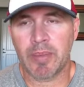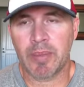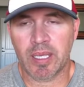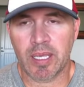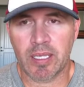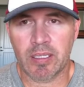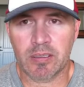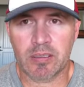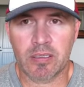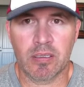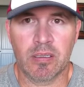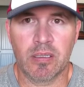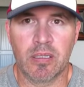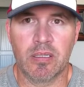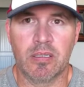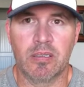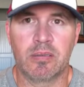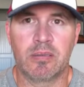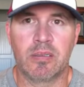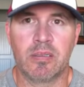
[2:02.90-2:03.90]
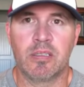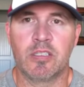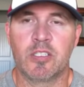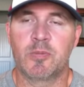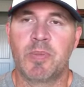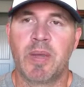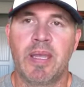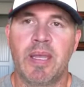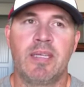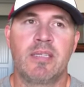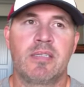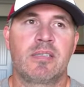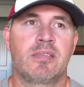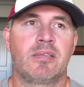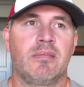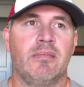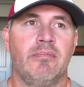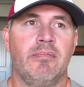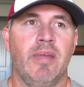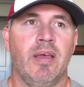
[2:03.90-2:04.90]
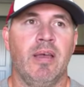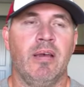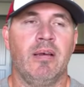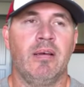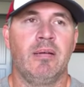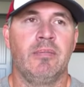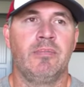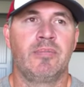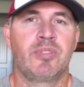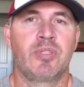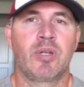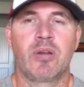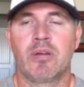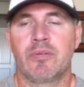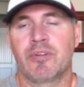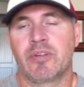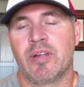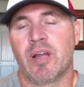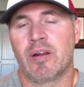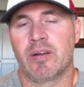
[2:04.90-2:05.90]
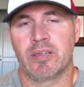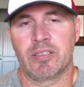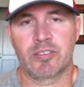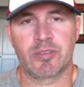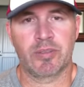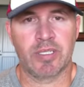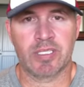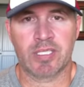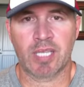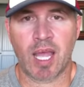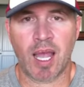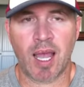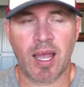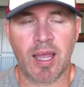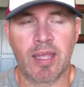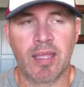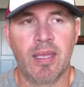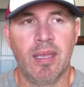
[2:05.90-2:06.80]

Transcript: into the space. Turnover in our industry is high.